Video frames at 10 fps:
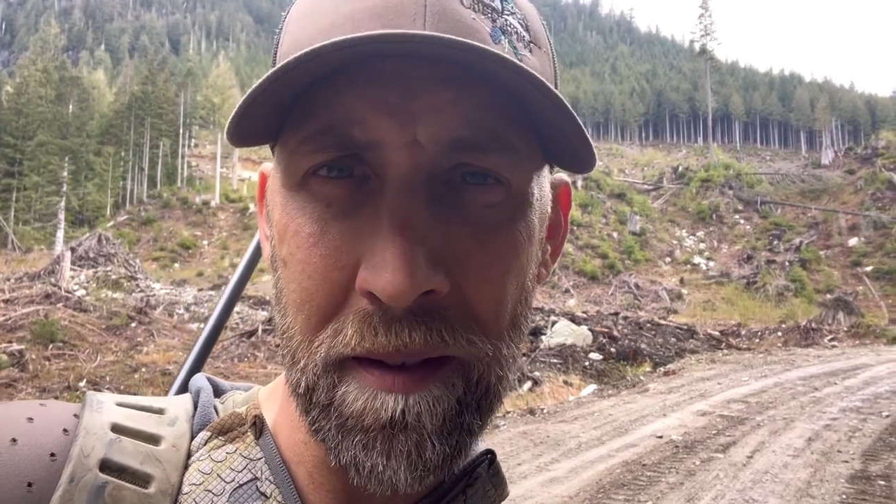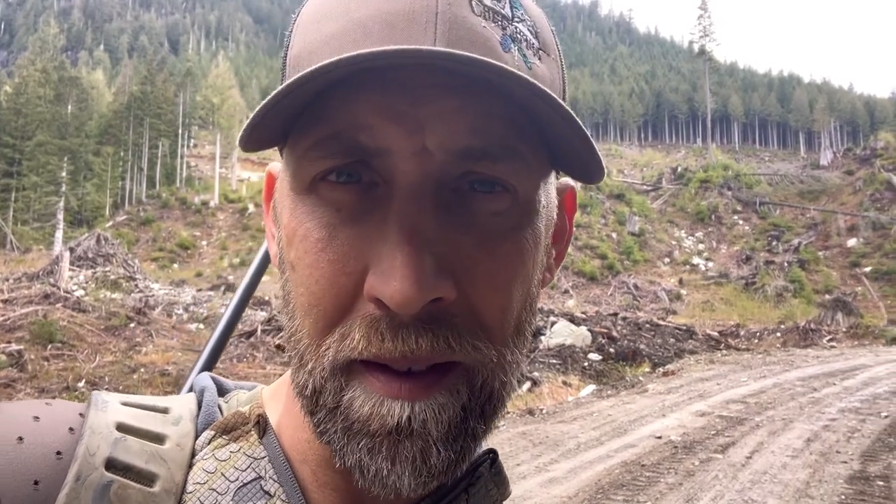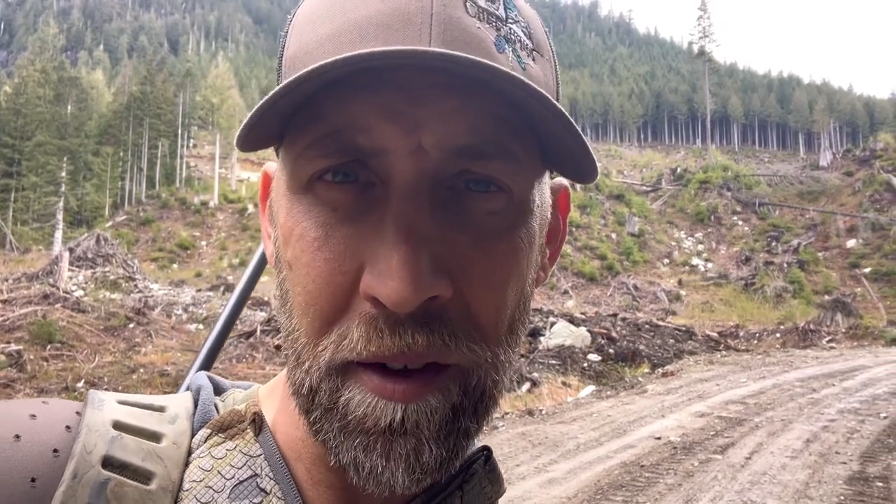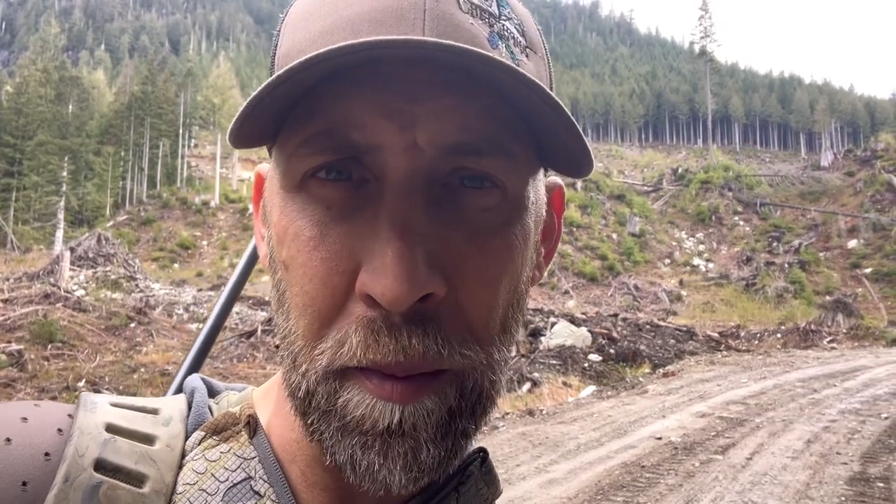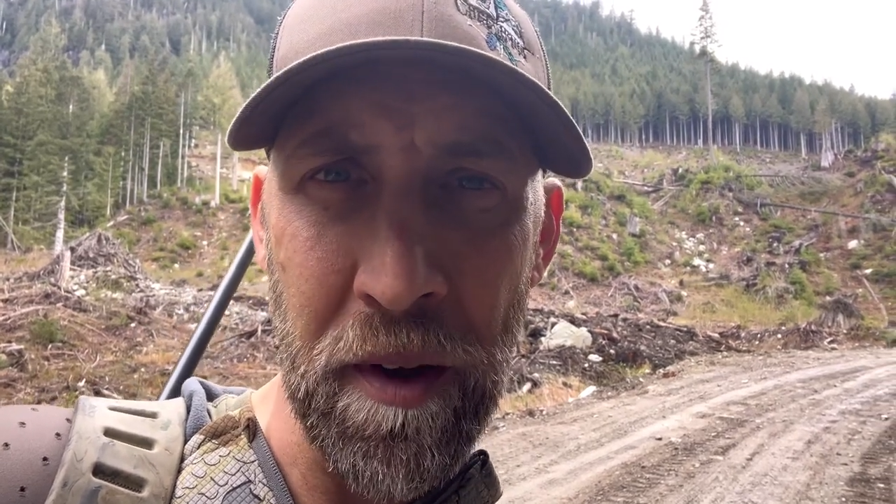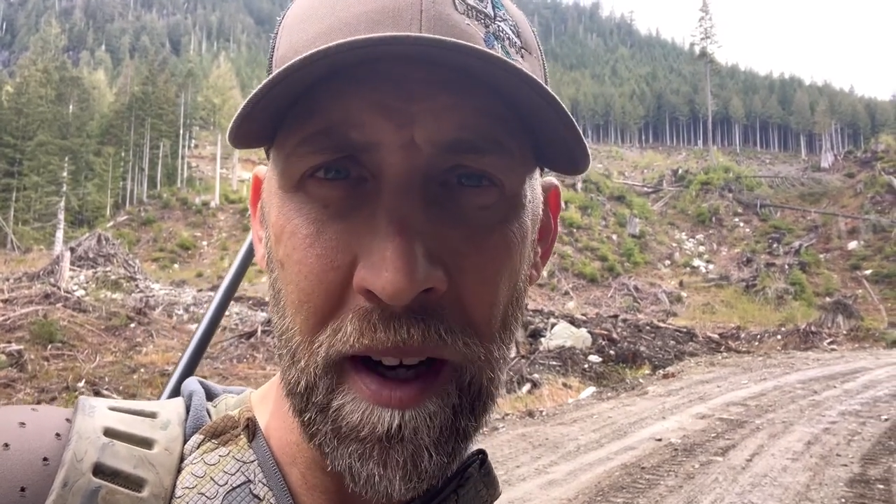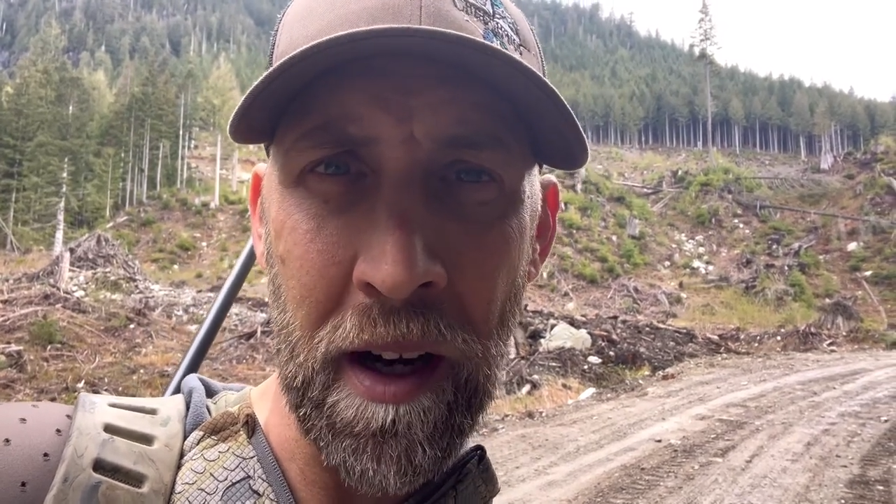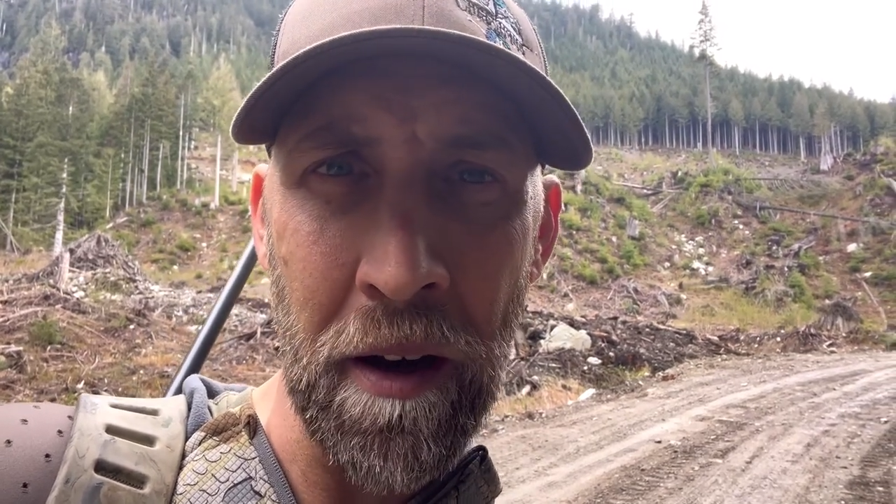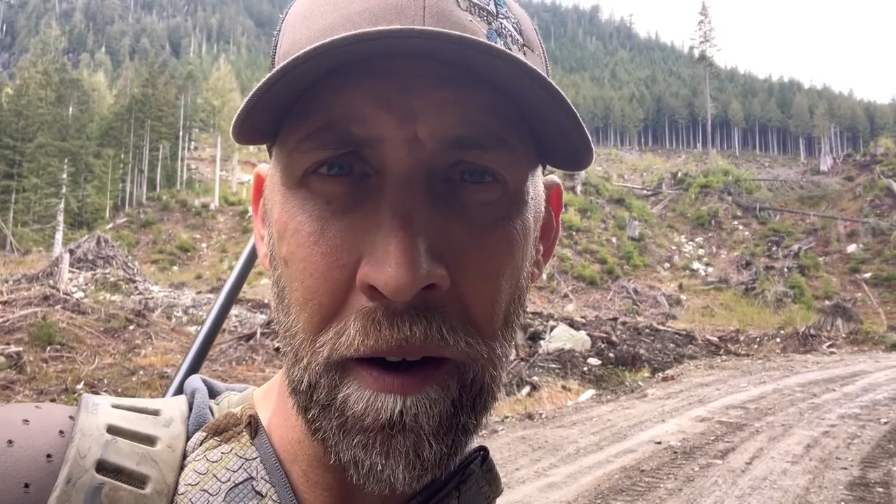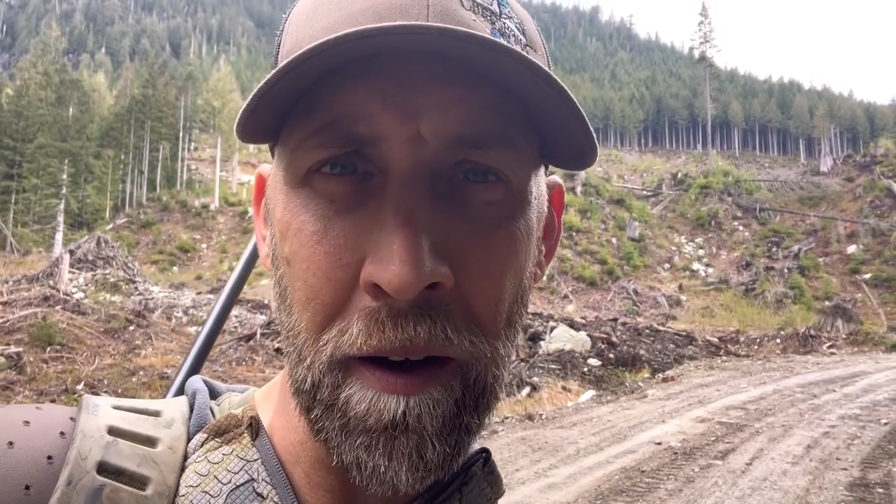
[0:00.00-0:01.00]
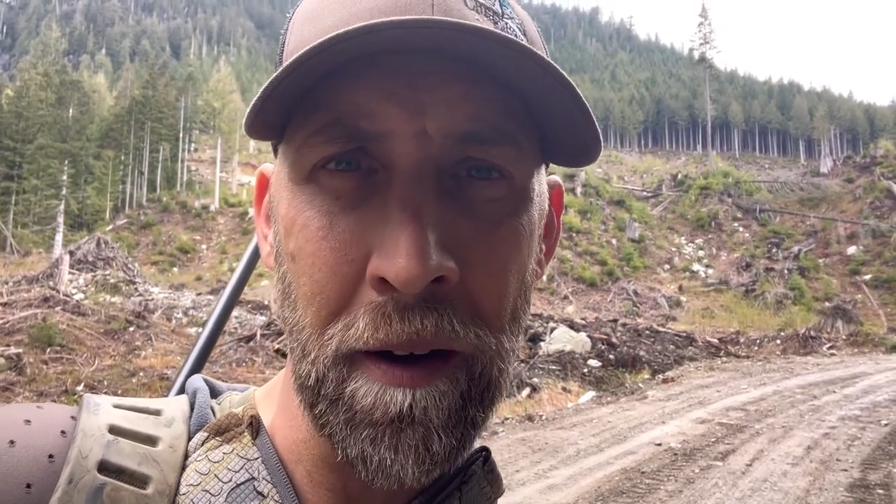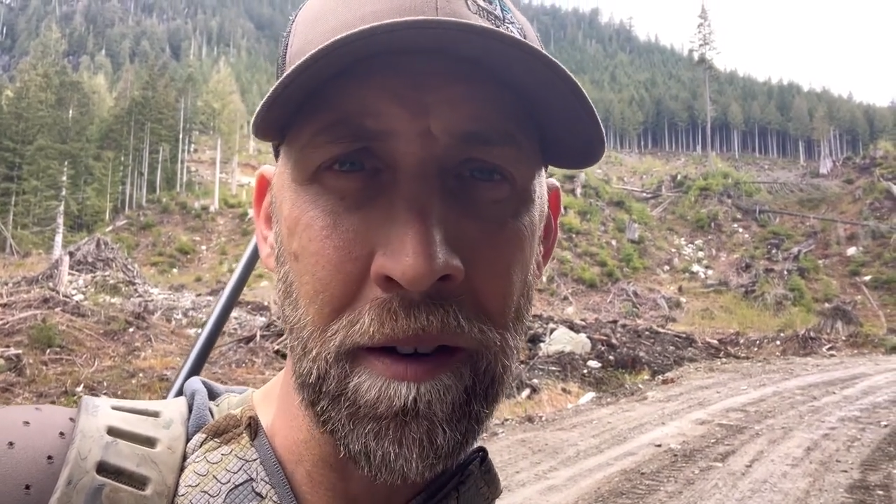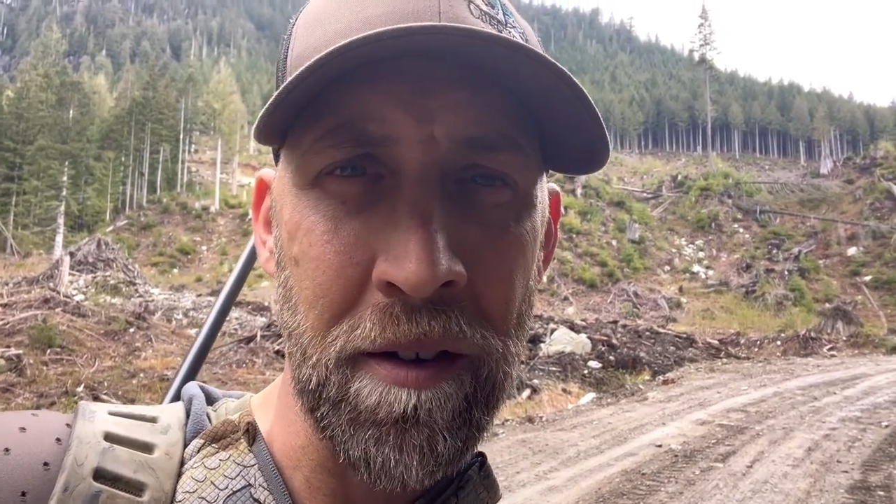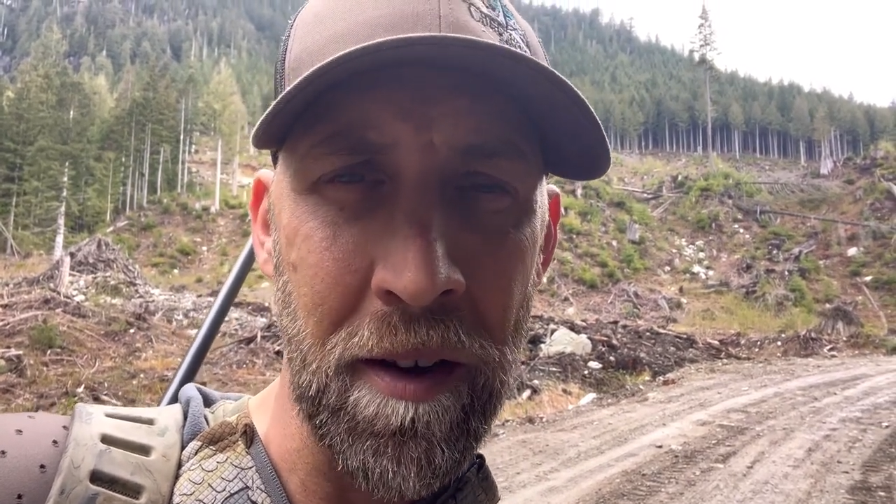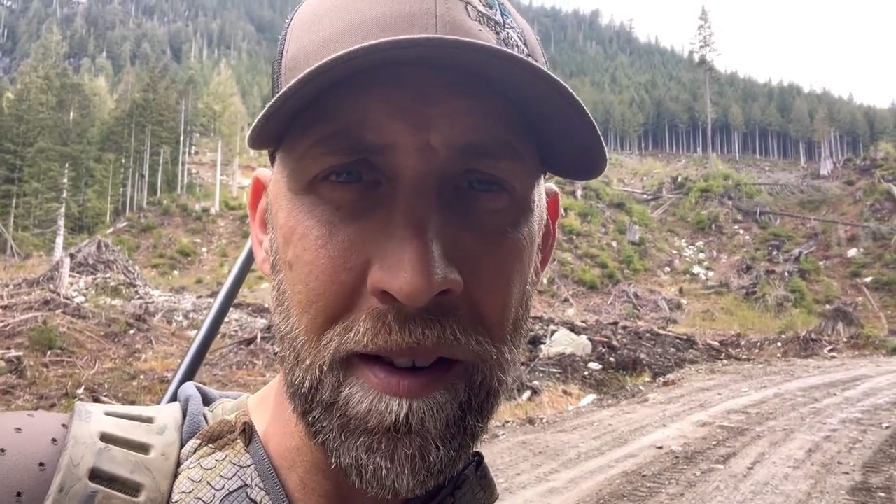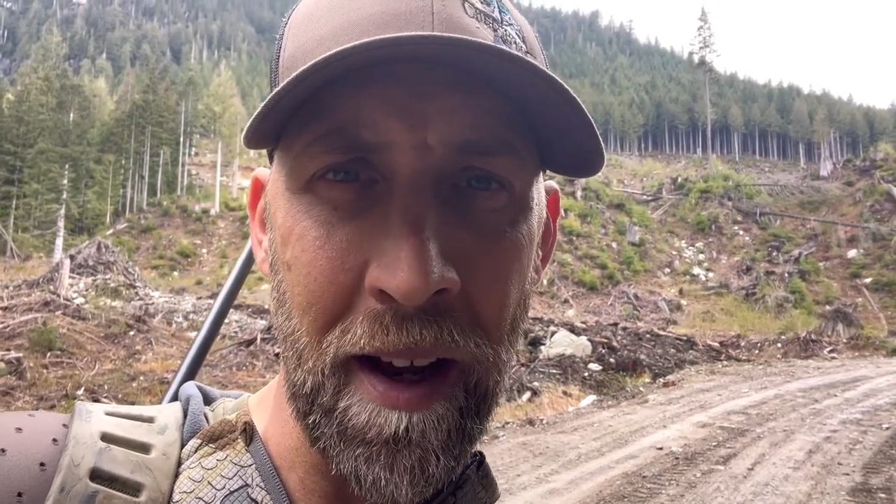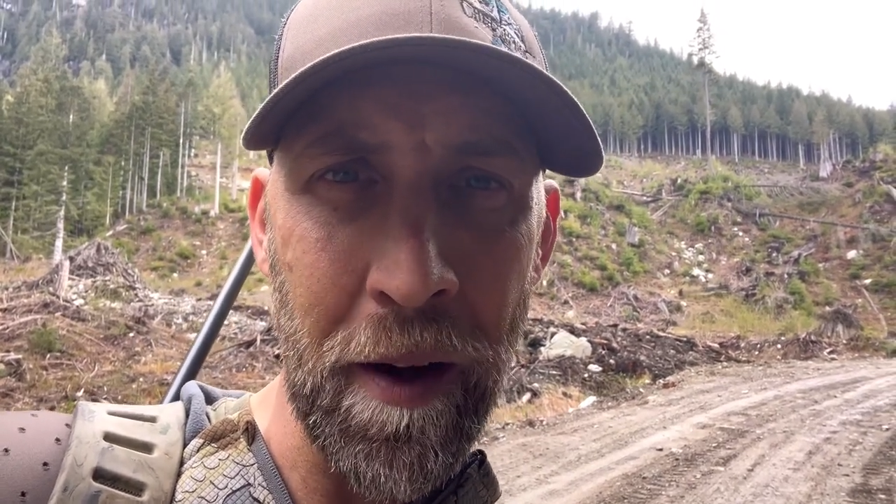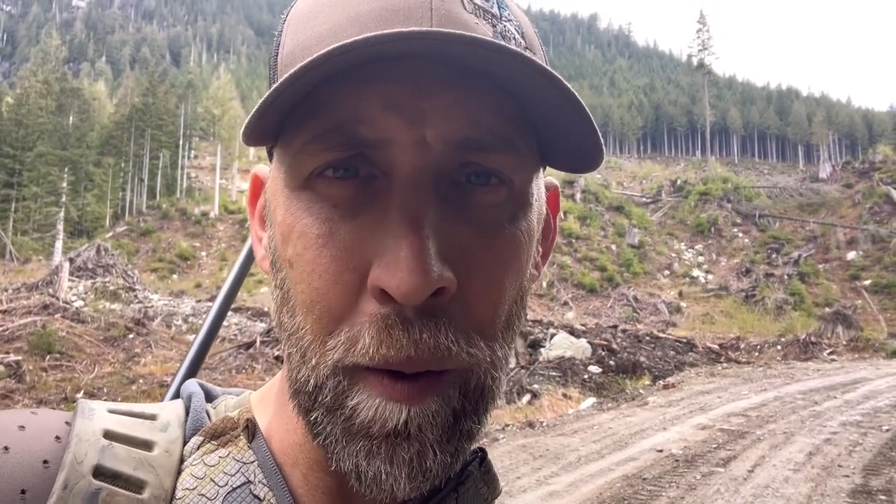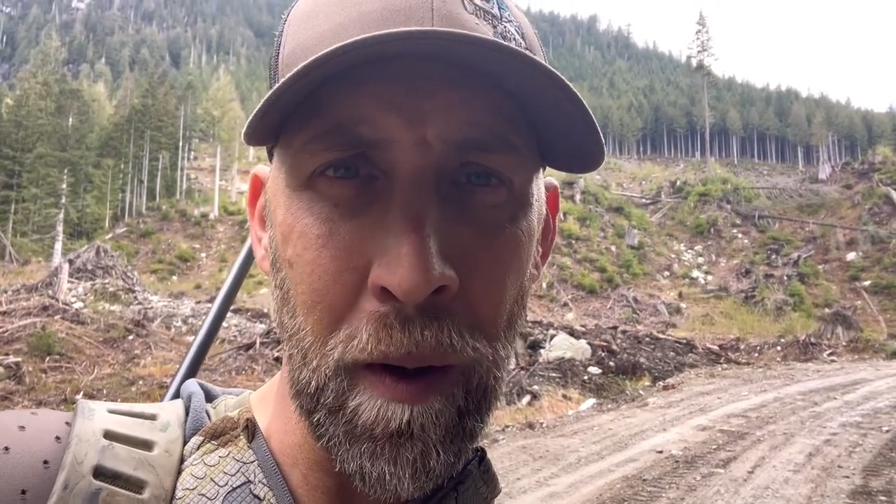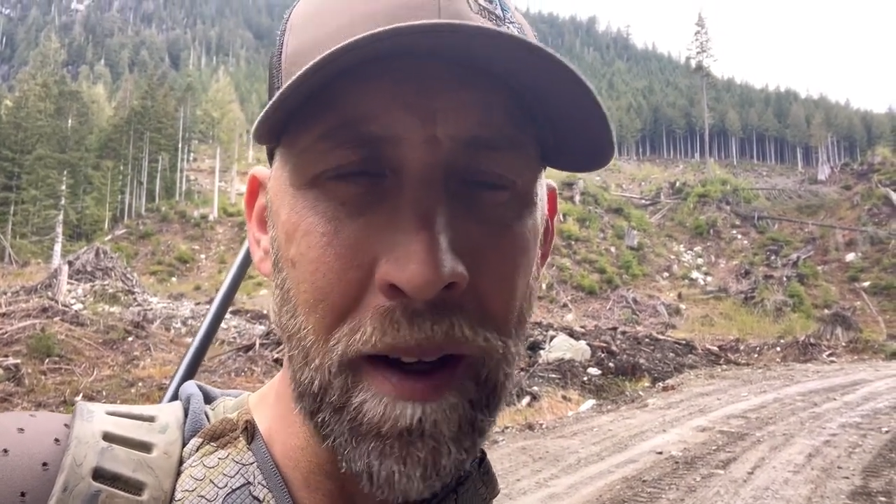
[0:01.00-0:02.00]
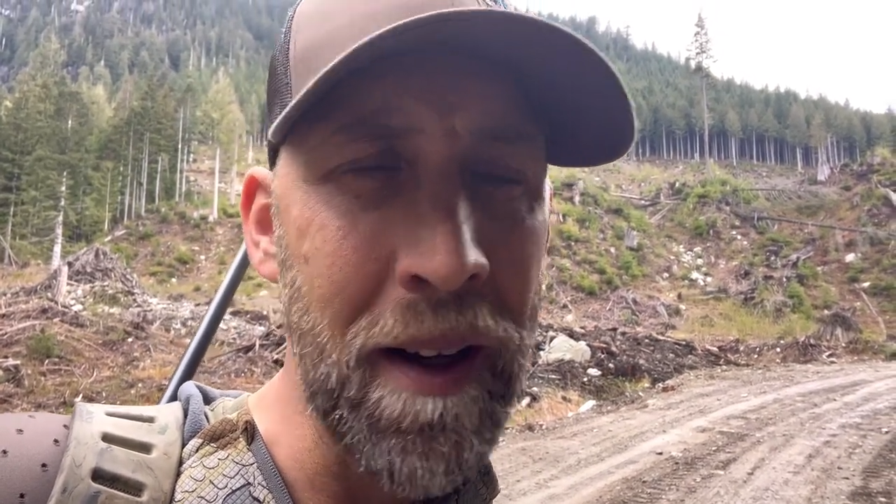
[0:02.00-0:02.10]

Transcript: this particular herd, so that's kind of cool.